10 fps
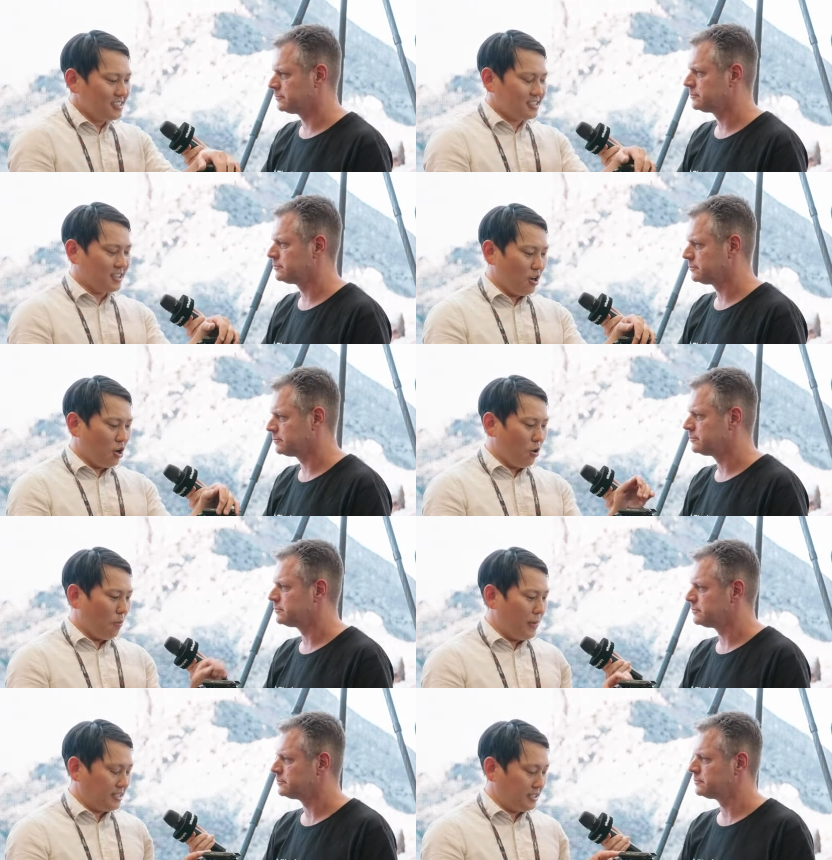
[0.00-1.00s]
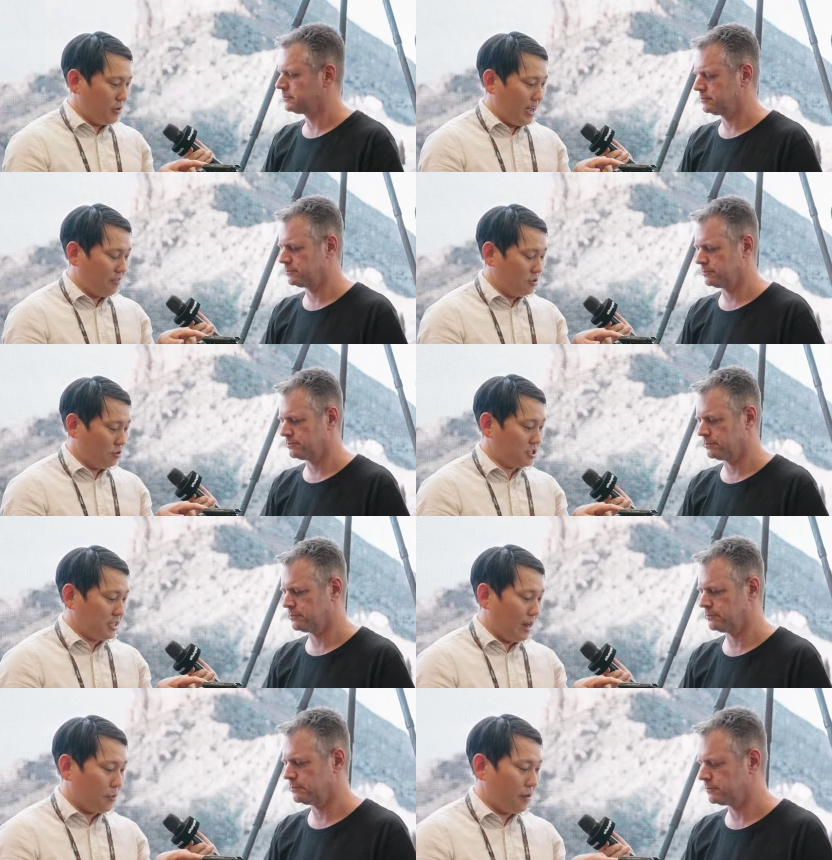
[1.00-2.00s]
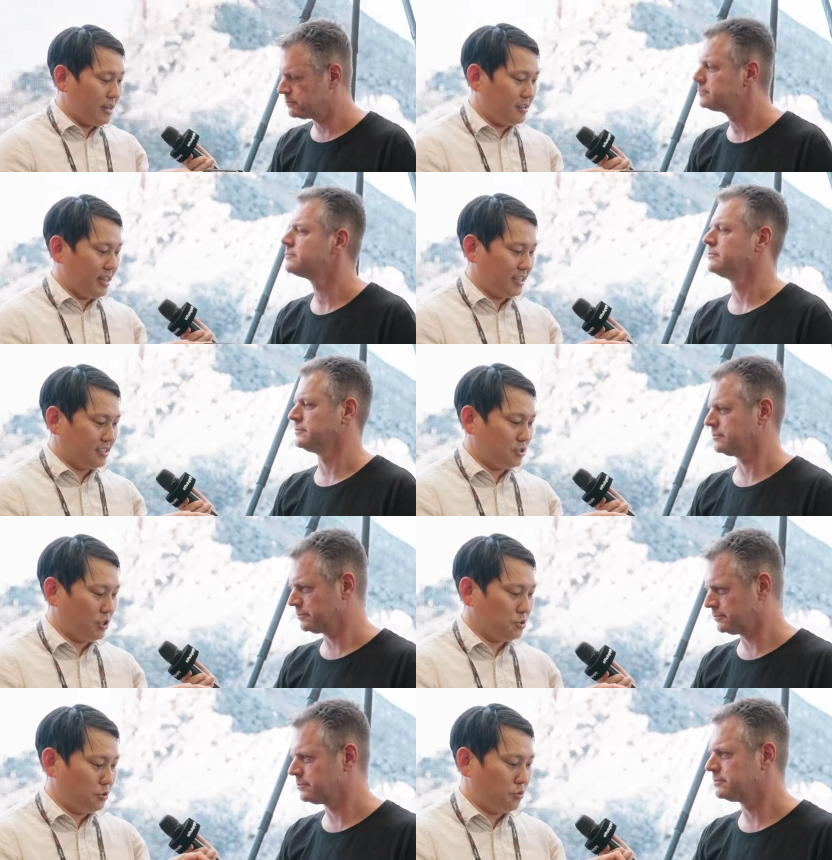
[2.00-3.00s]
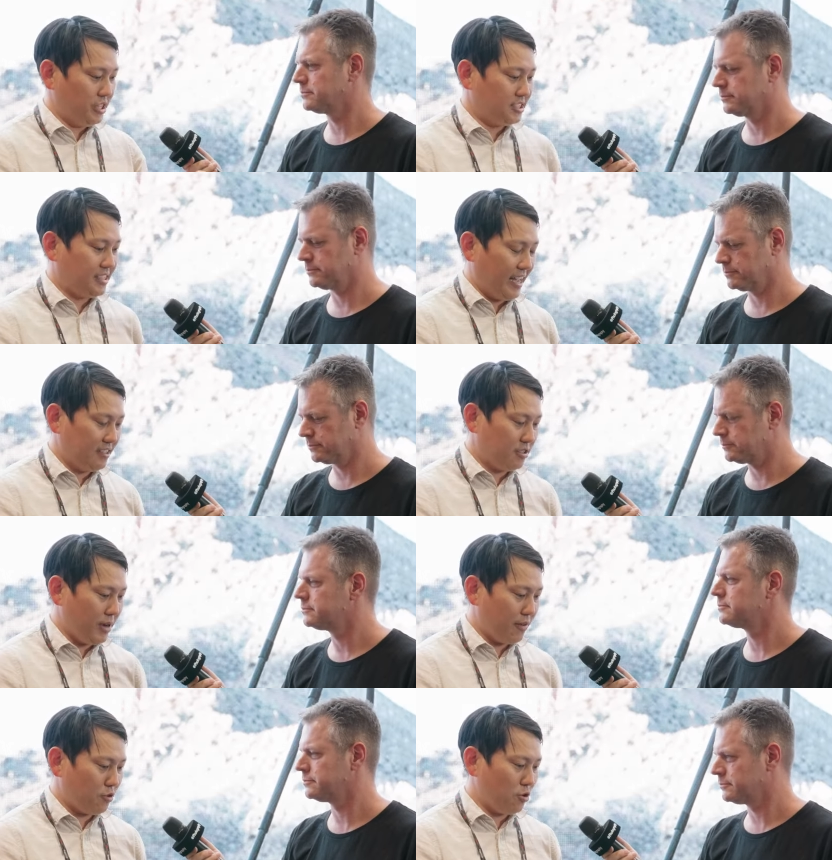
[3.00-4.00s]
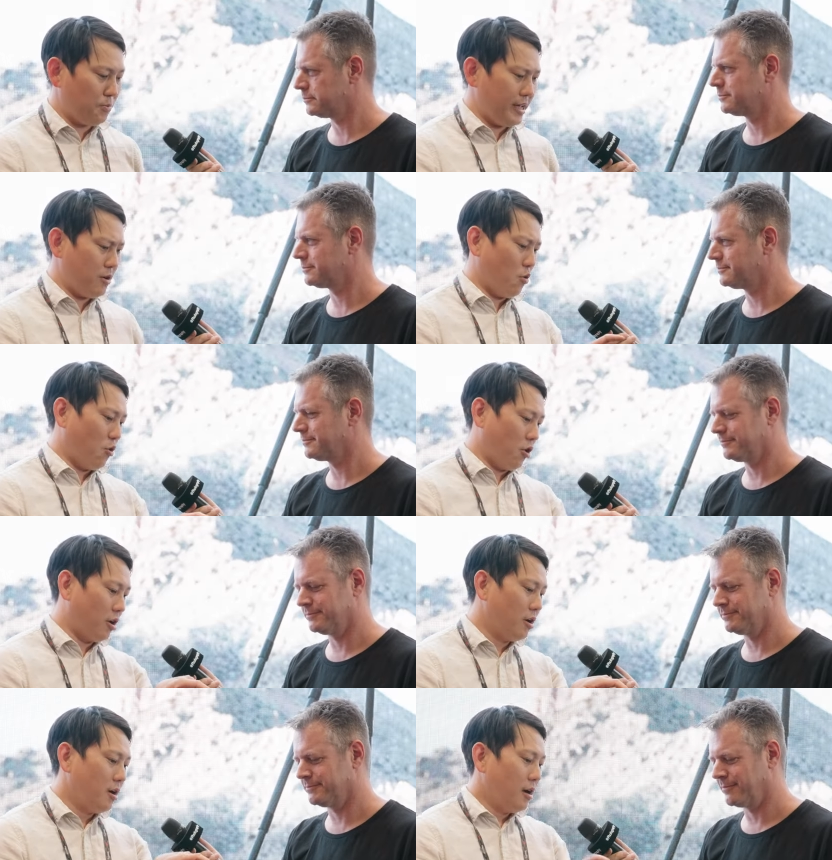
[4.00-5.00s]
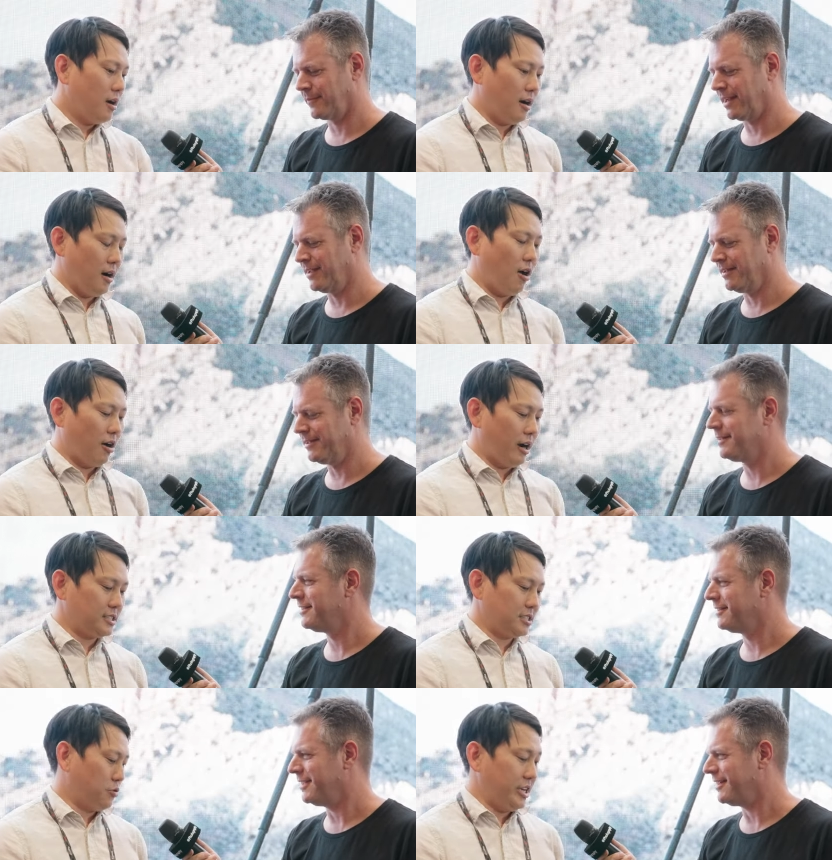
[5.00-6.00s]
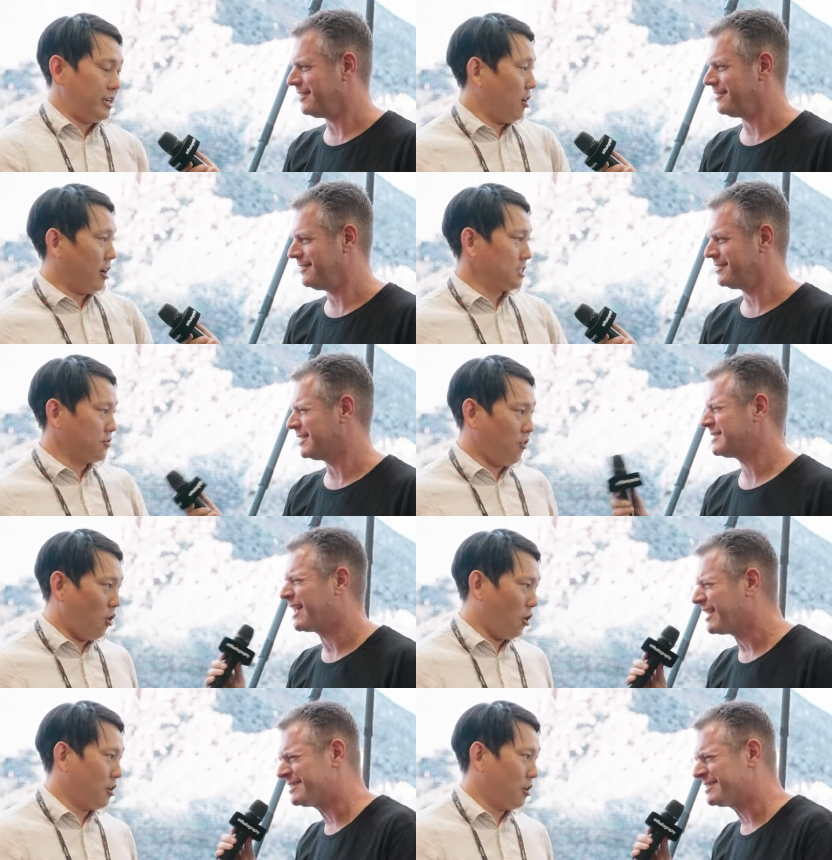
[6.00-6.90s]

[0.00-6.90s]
Speaker 1: So basically, we have a little stopper right here that can switch between standard Manfrotto plate or RS3, uh, RS4. It's like a